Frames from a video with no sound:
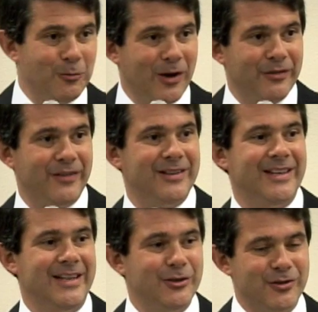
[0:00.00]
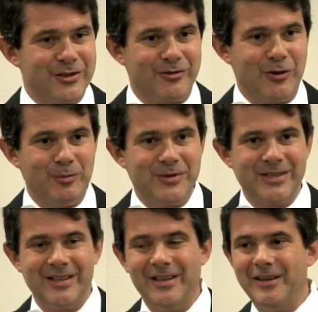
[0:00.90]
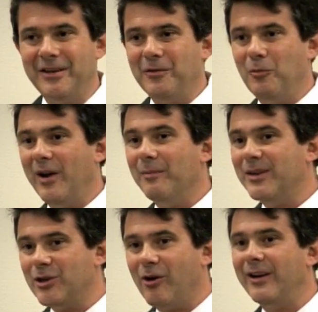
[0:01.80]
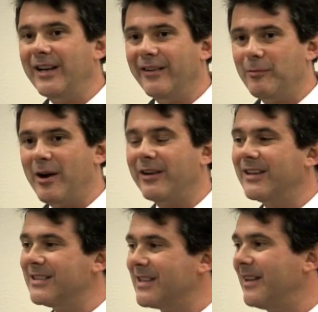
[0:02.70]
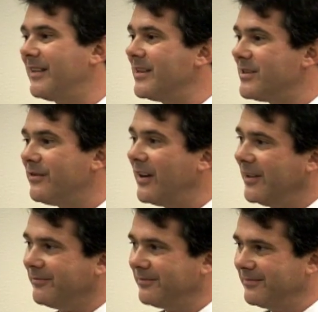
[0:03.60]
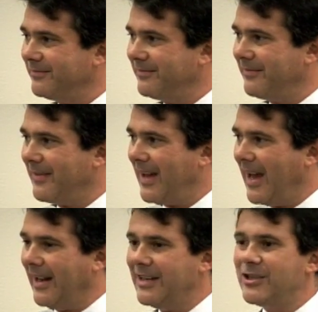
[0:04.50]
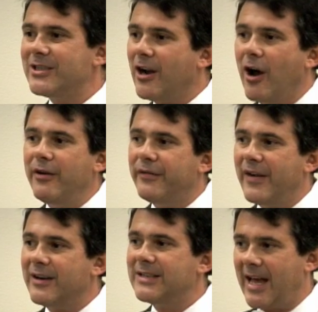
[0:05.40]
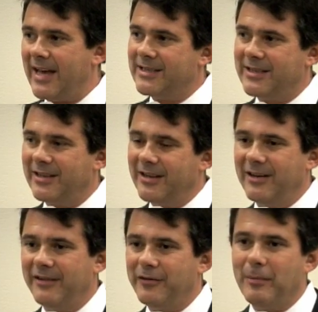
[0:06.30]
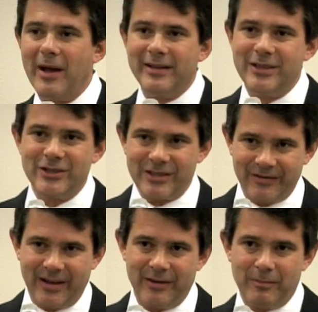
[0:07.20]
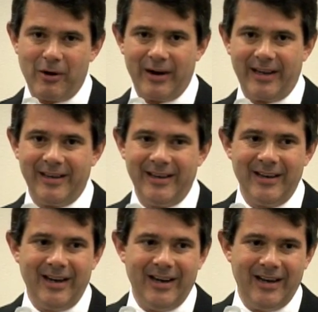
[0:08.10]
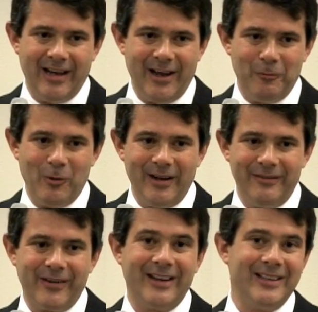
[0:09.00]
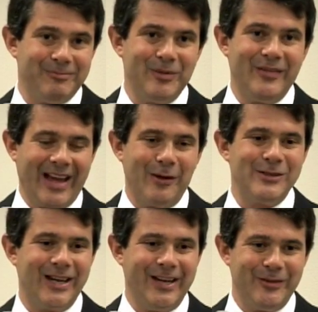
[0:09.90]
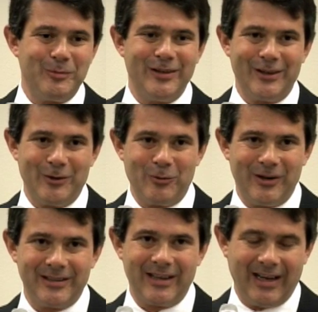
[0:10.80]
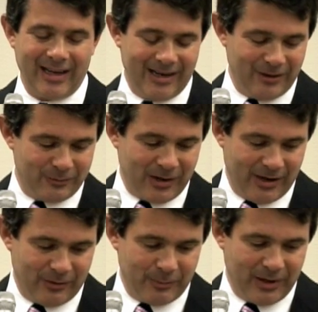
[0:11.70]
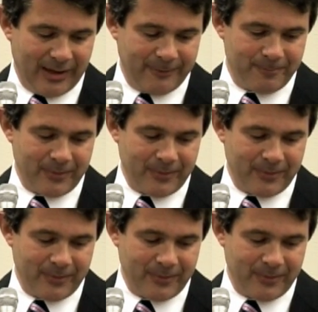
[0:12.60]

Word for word: well funded interest groups when a majority of Americans think things are fine. And it's just an unfair test for politicians of either party. Uh, and one, frankly, living outside of a political world, I, I don't, I don't apply.